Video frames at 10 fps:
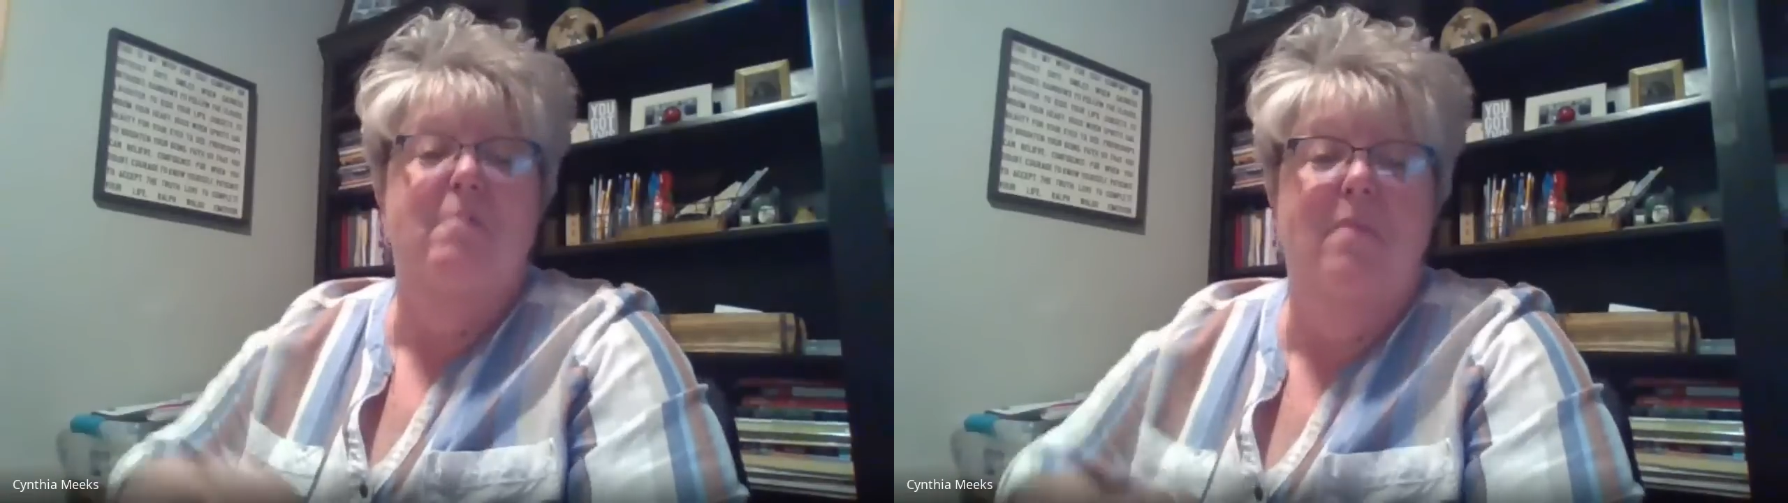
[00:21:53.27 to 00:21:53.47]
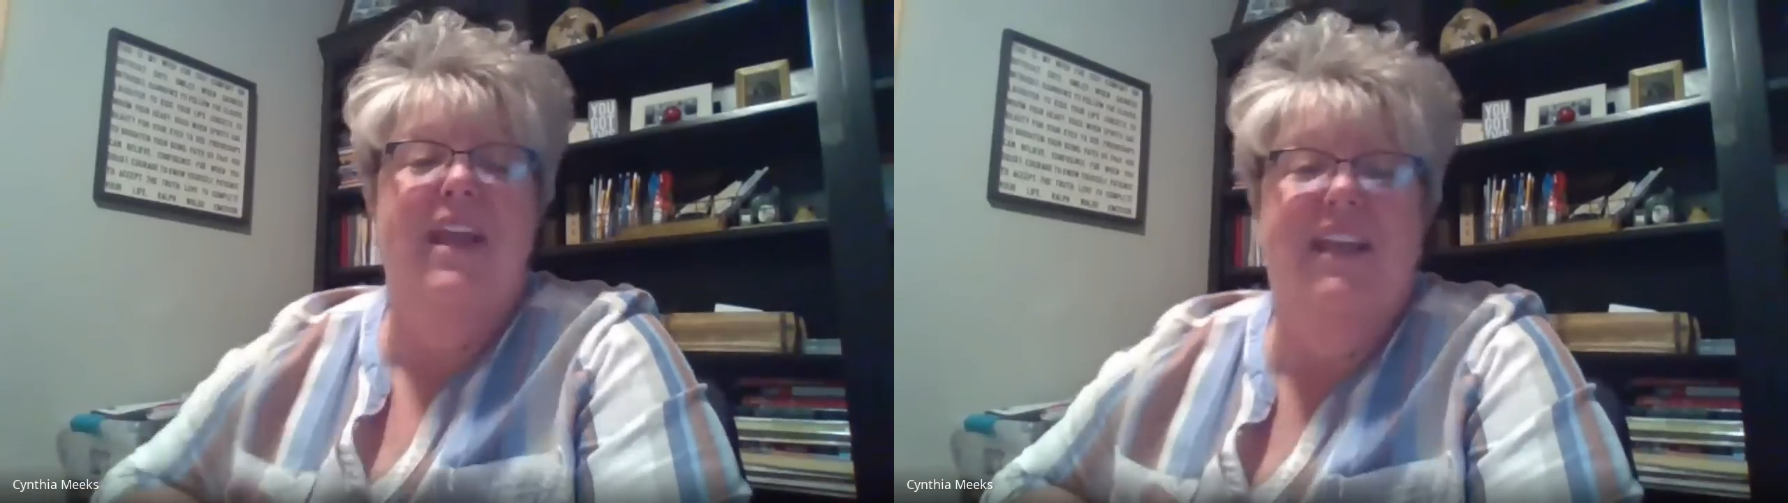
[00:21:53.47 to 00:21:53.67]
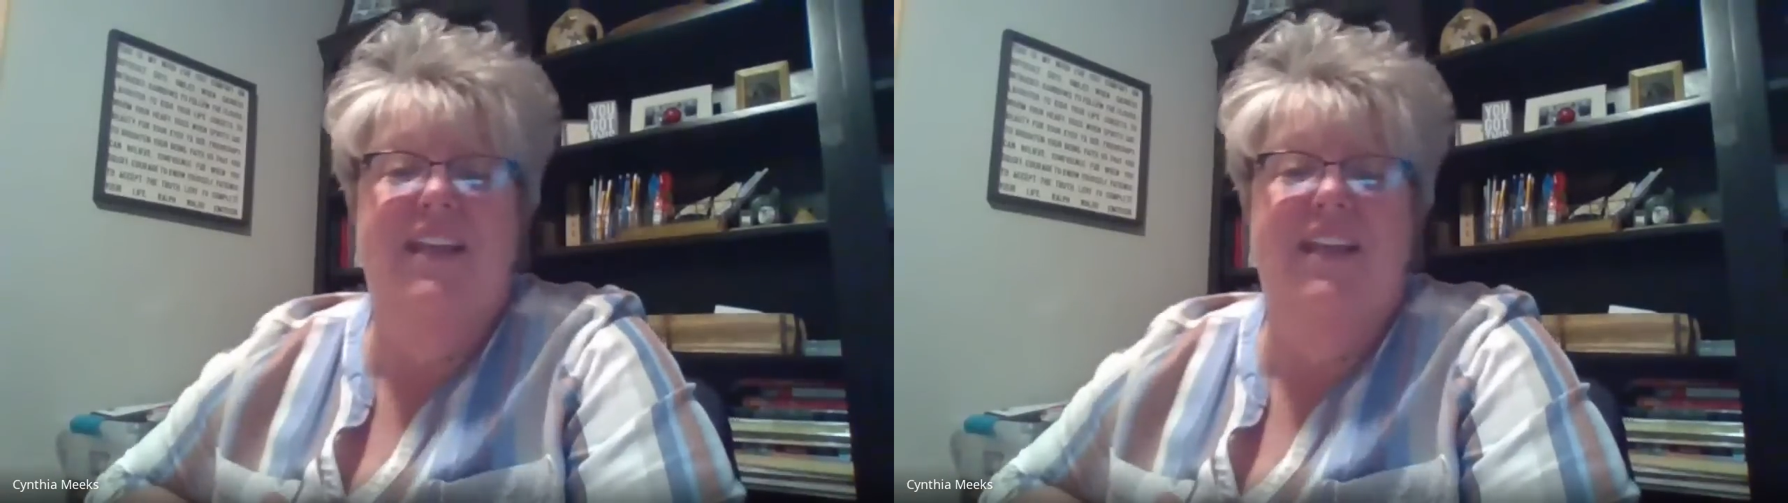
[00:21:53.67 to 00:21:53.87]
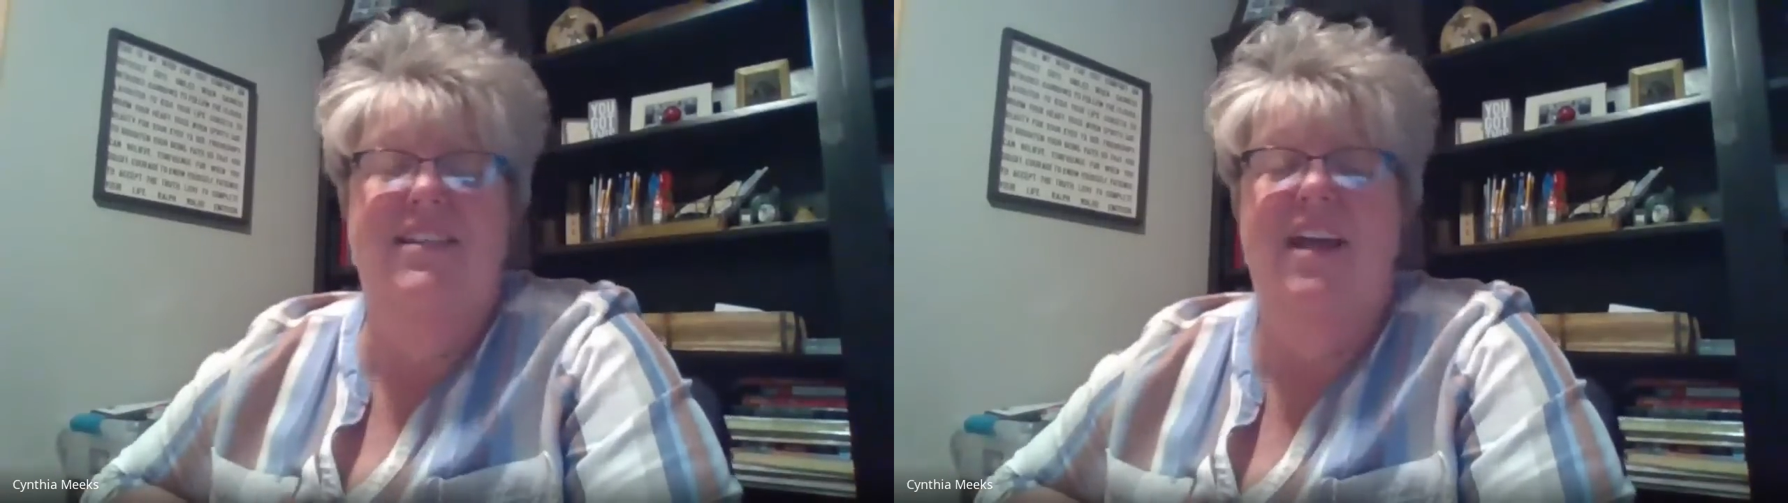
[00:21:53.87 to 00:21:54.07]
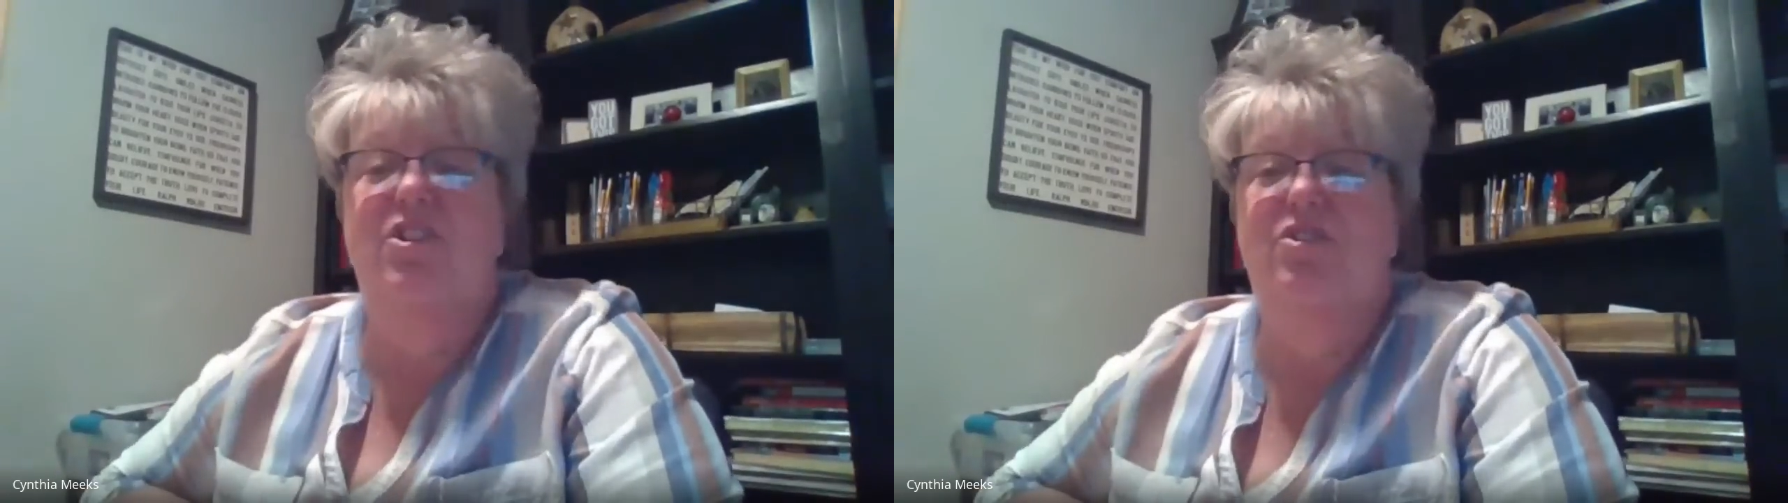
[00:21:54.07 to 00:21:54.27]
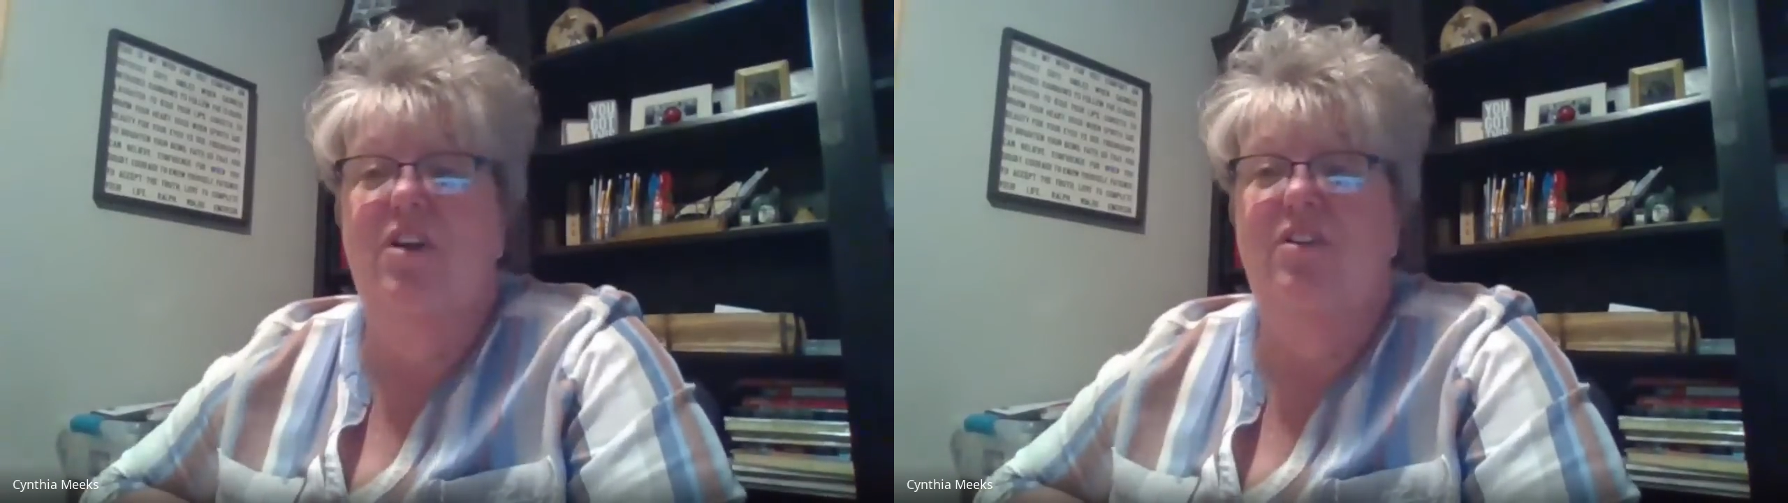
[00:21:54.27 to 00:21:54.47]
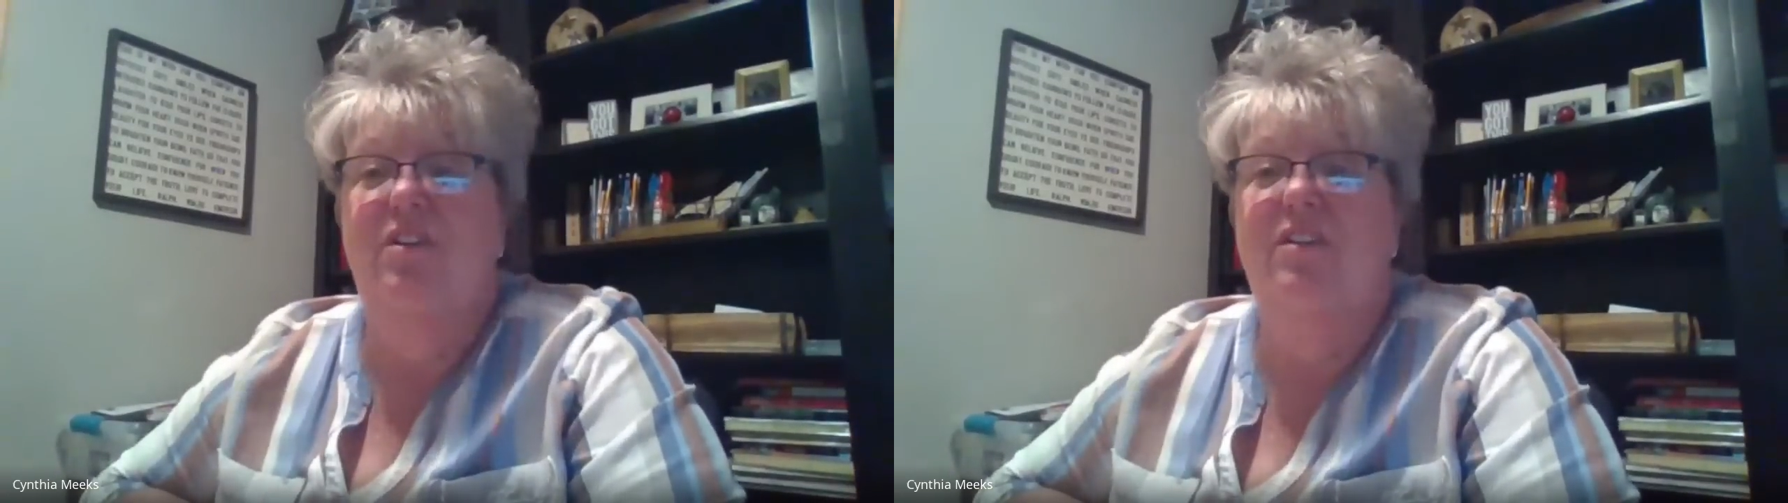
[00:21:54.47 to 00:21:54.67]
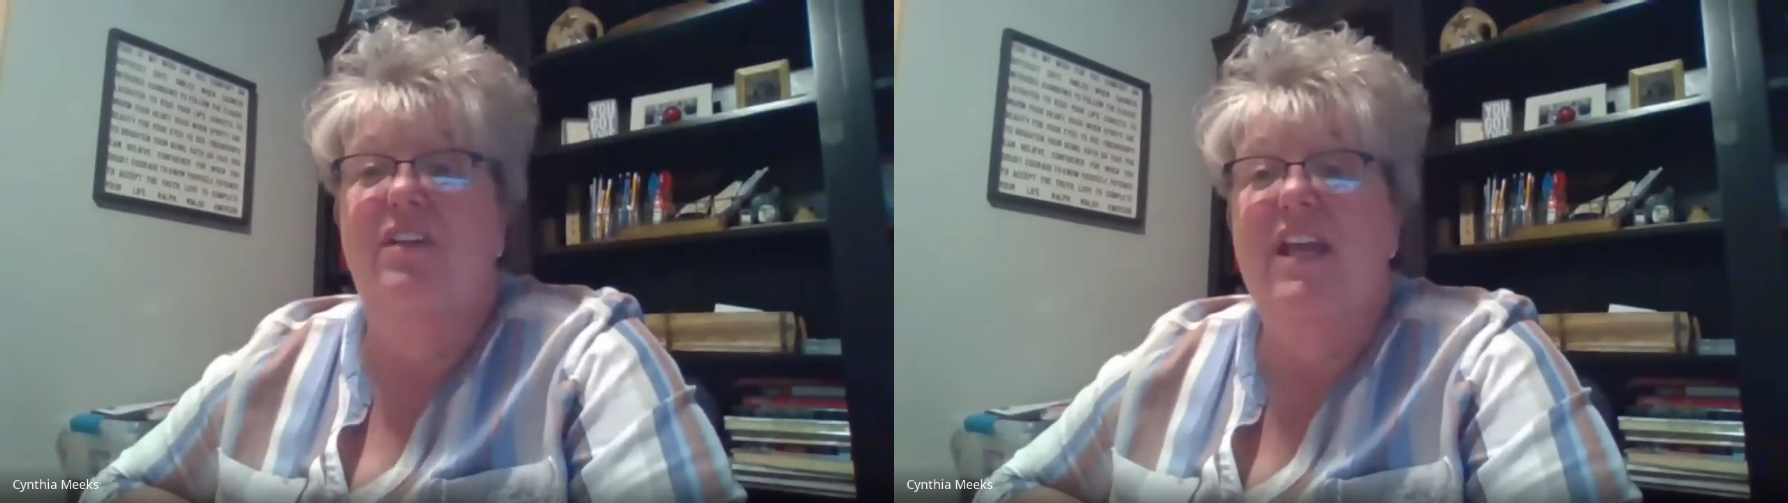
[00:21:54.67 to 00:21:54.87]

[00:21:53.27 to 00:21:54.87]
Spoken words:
my kids that struggle,